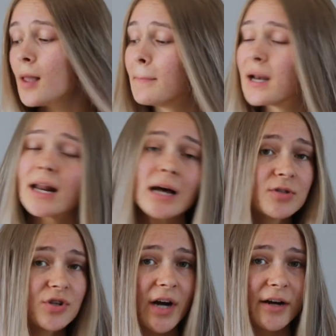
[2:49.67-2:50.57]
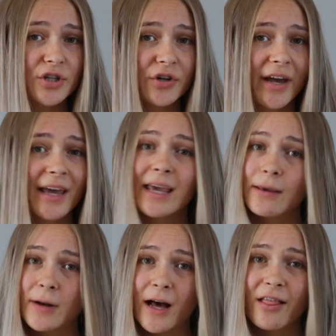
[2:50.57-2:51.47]
But it helps to nourish your hair,
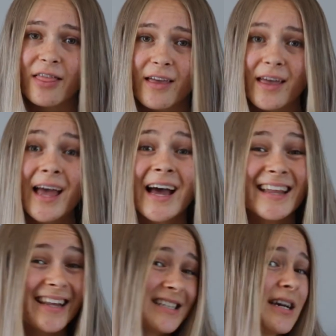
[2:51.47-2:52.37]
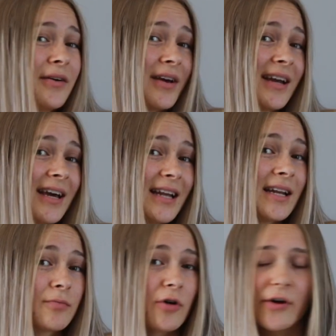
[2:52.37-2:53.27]
keep it healthy, and that's how you're going to end
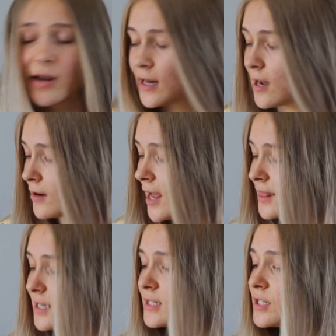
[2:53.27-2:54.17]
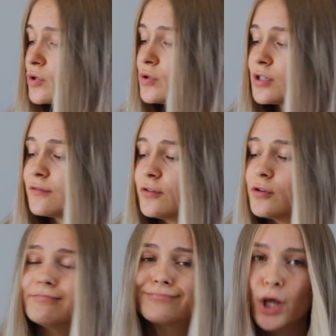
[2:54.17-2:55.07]
up growing it out. And this is also
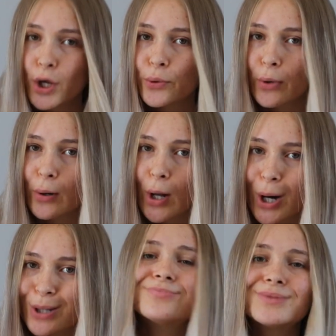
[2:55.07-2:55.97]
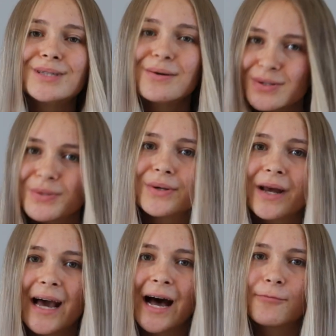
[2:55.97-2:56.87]
for Grow Long, so it's also
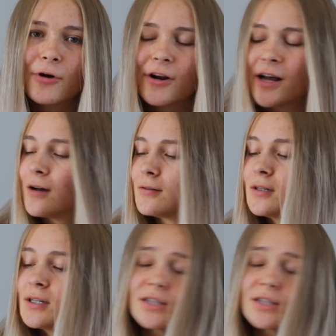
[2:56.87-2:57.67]
going to help grow it out.